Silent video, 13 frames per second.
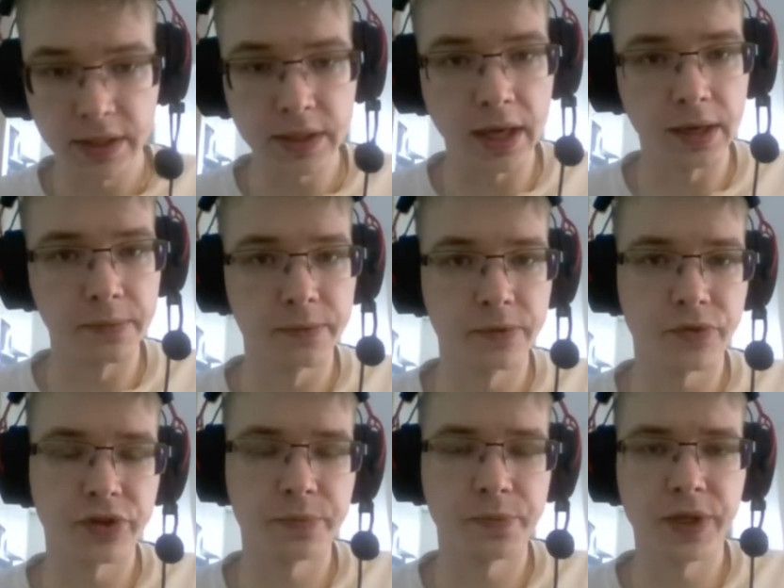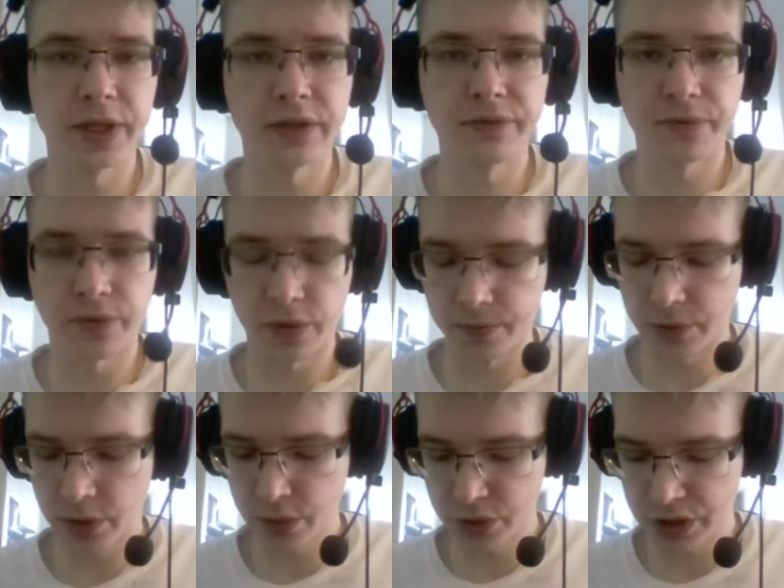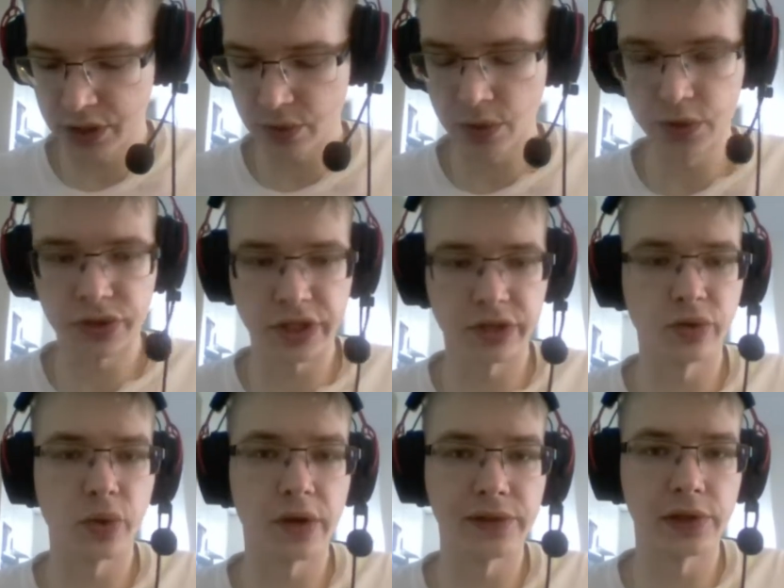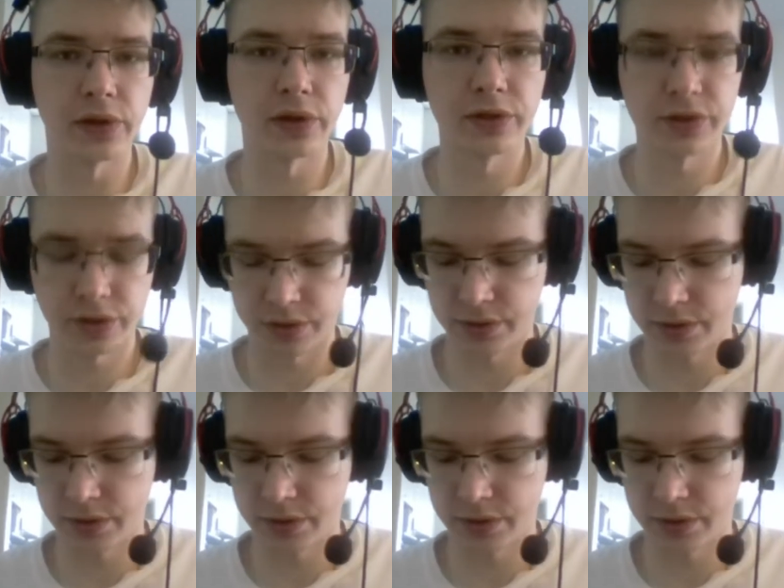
And try to pick from those heroes that you have learned